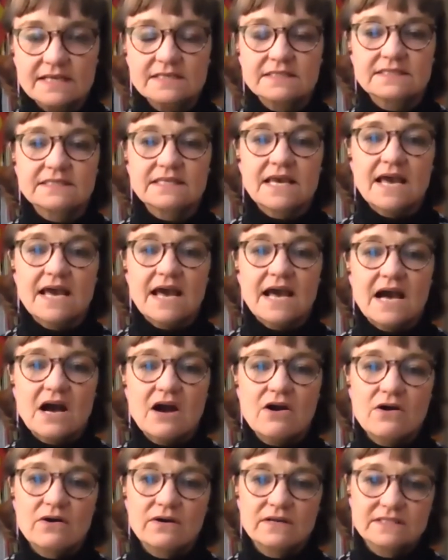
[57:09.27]
is,
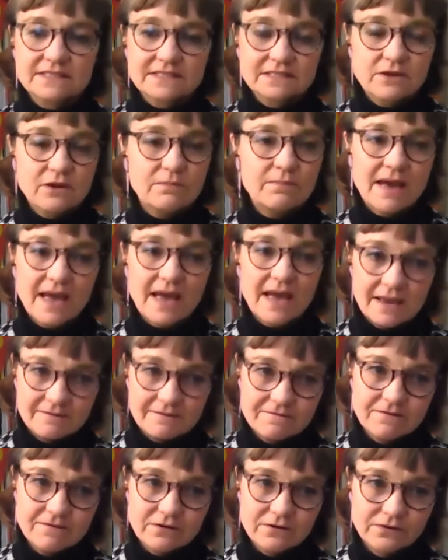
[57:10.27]
oh, it's so
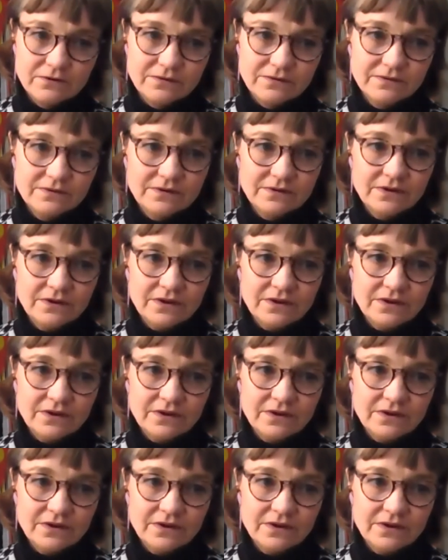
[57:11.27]
painful.